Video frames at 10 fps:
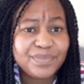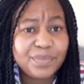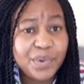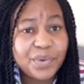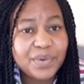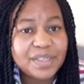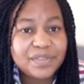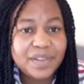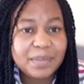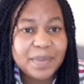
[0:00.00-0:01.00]
progress
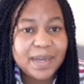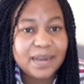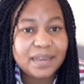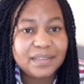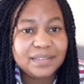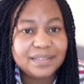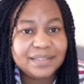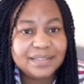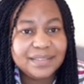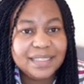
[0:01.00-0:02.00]
for the better.
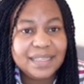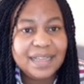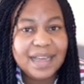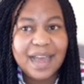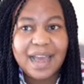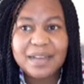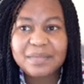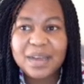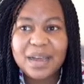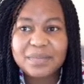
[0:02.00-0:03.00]
I'm
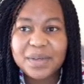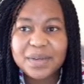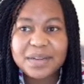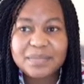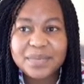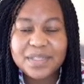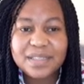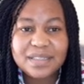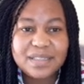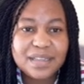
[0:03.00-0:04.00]
not gonna
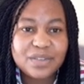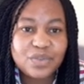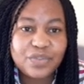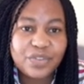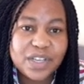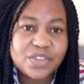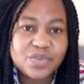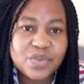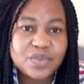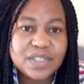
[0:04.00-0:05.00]
be here to flash
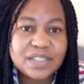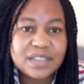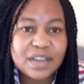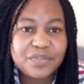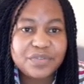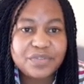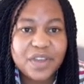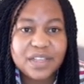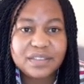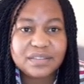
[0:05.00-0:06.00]
rosy stuff,
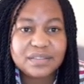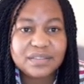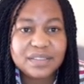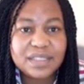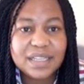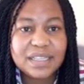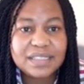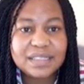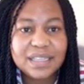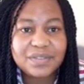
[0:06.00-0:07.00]
and the next
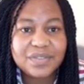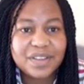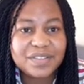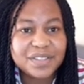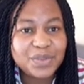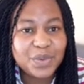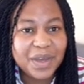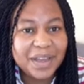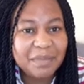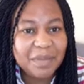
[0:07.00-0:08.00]
thing, 5 years to
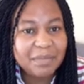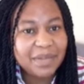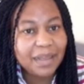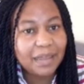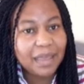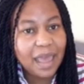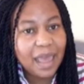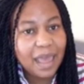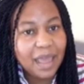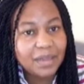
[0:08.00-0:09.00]
come, I'm like,
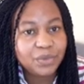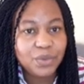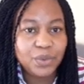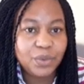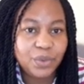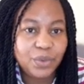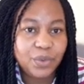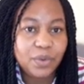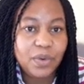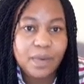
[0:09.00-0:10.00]
eh, dololo.
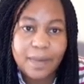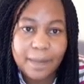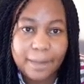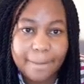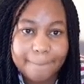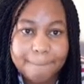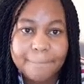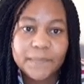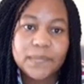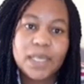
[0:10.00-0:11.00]
Oh.
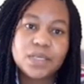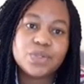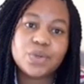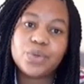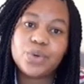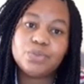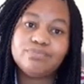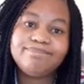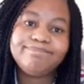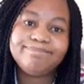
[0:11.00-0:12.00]
So no,
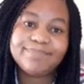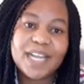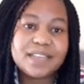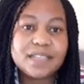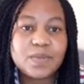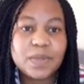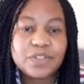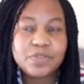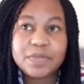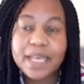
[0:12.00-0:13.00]
I just want
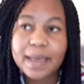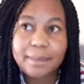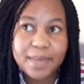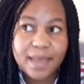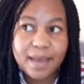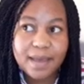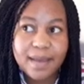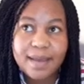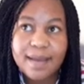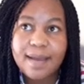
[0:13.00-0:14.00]
to be happier.
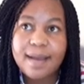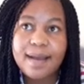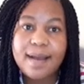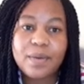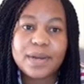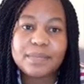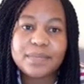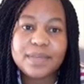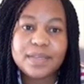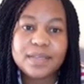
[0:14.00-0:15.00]
I wanna
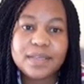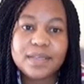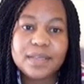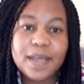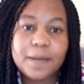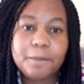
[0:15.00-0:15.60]
be